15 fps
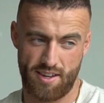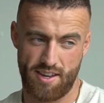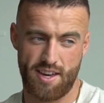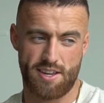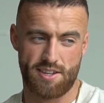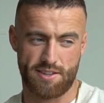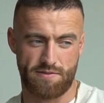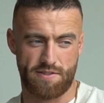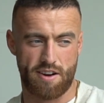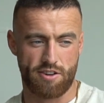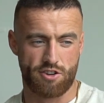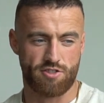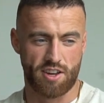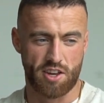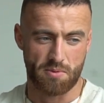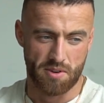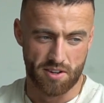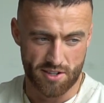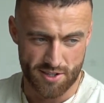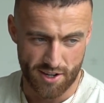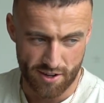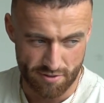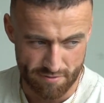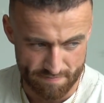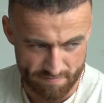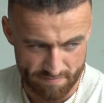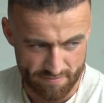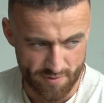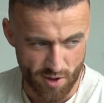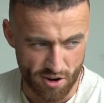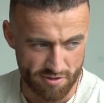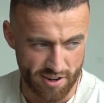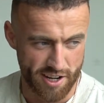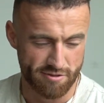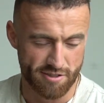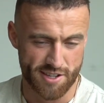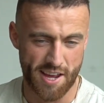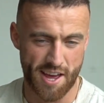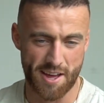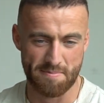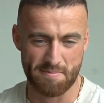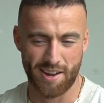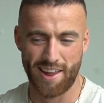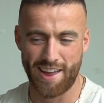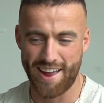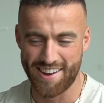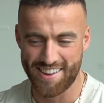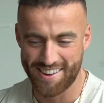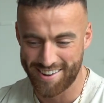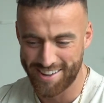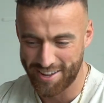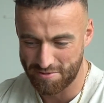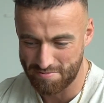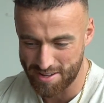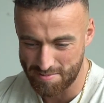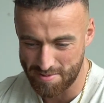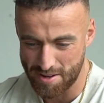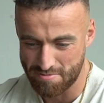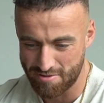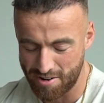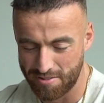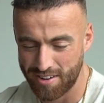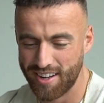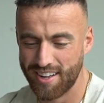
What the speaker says: Is a very tricky one because I don't really resemble any IFBB Pro.